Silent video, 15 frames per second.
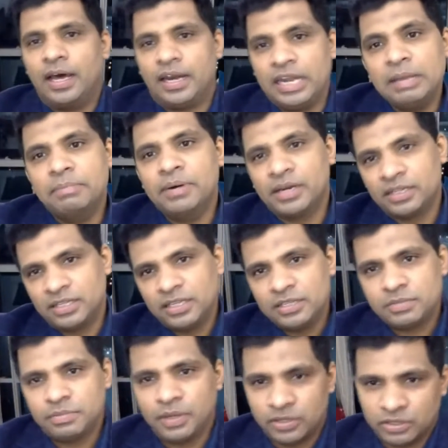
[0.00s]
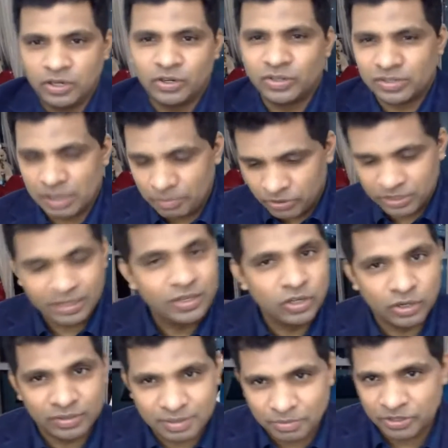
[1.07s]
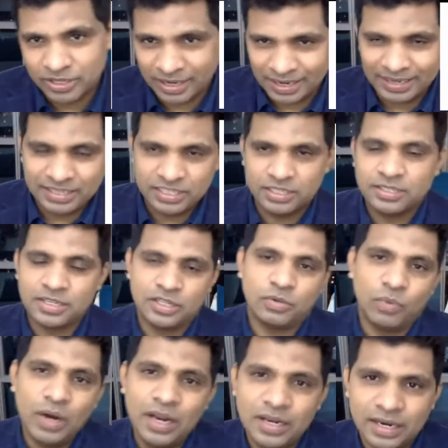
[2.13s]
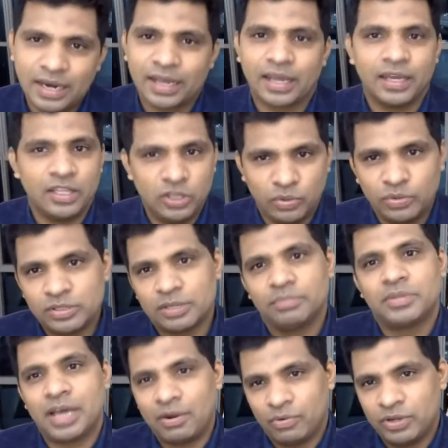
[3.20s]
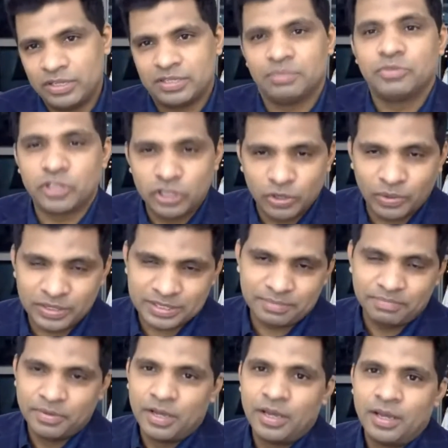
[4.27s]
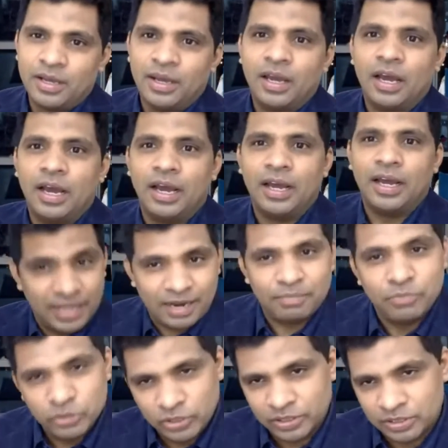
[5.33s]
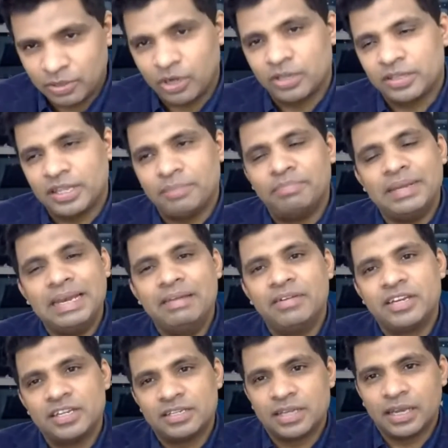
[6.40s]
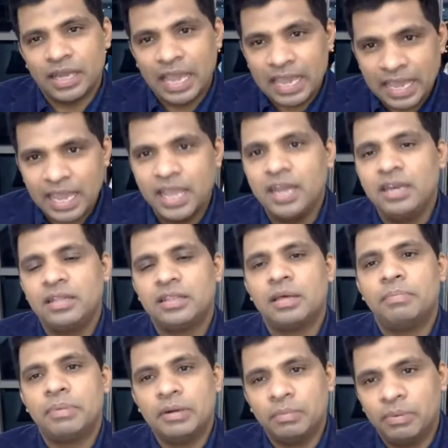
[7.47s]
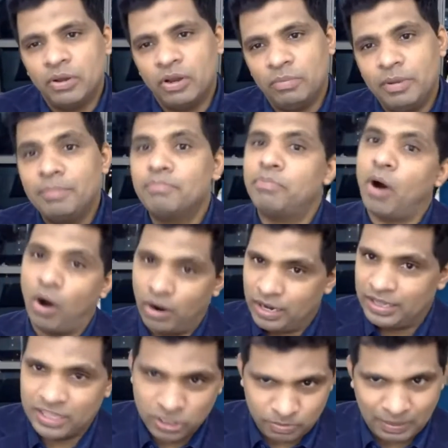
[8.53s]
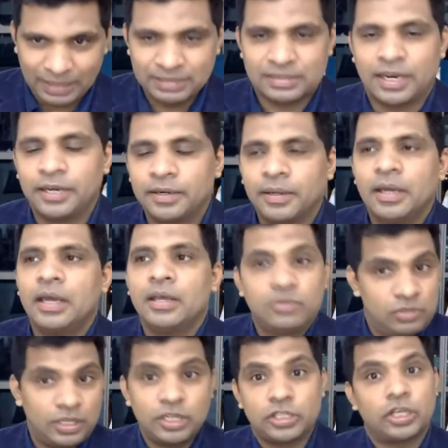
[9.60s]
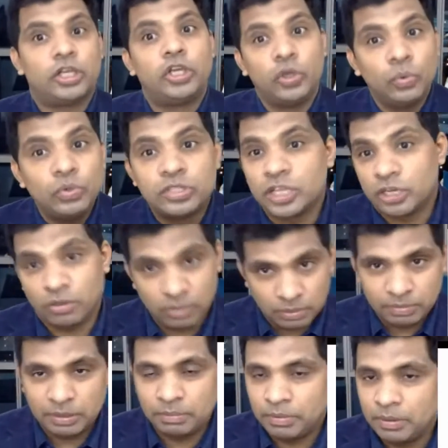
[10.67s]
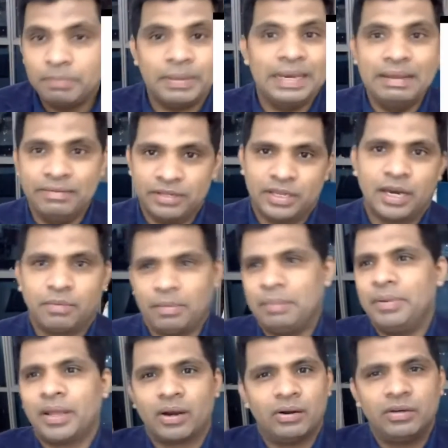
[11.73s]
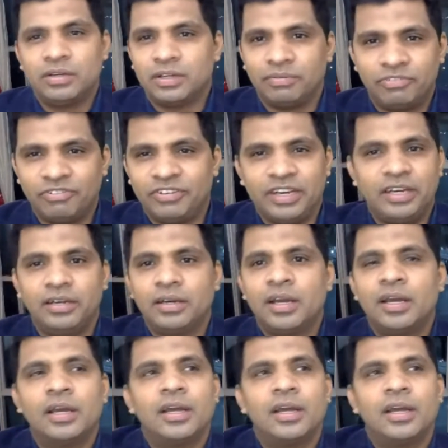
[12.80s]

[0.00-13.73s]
rebirth is some of the religions in the world, like Hinduism, Taoism, Shintoism, and there are Buddhists. All they believe it is again the people will be born in this place, right? So there's a huge set of people believe in that. Maybe around 15%